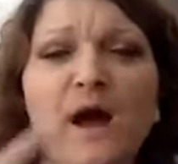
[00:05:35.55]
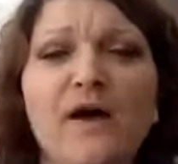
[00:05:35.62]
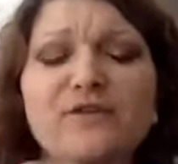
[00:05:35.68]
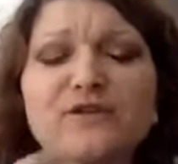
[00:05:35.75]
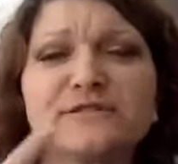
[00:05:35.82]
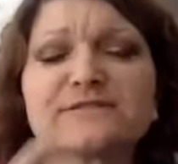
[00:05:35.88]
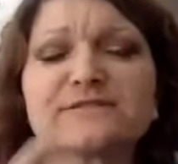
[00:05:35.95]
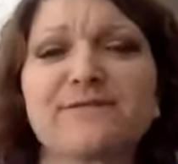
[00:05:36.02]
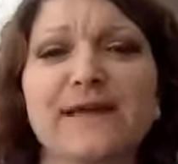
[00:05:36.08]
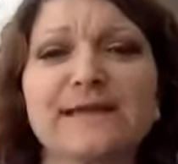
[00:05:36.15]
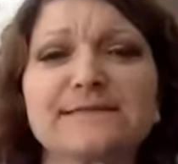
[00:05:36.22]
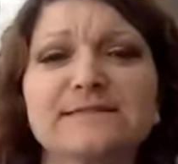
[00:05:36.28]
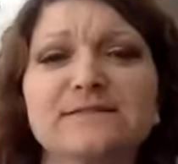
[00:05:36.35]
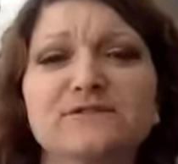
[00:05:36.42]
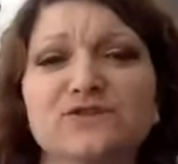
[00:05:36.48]
other
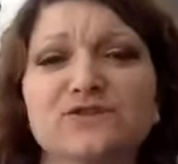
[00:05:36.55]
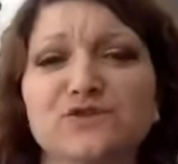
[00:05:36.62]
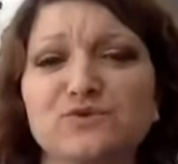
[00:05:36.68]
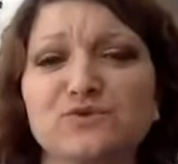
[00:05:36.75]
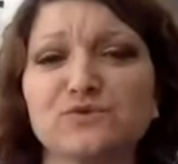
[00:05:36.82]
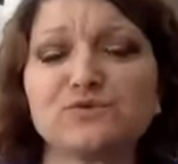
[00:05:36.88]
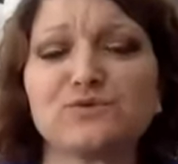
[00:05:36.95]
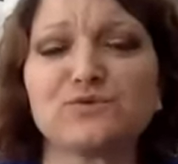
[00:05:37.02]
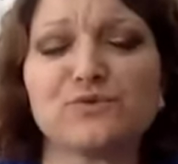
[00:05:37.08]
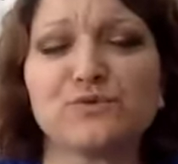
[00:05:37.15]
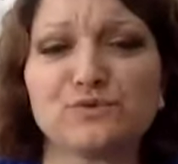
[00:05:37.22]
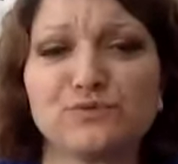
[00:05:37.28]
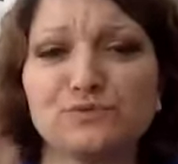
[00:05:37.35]
devices do you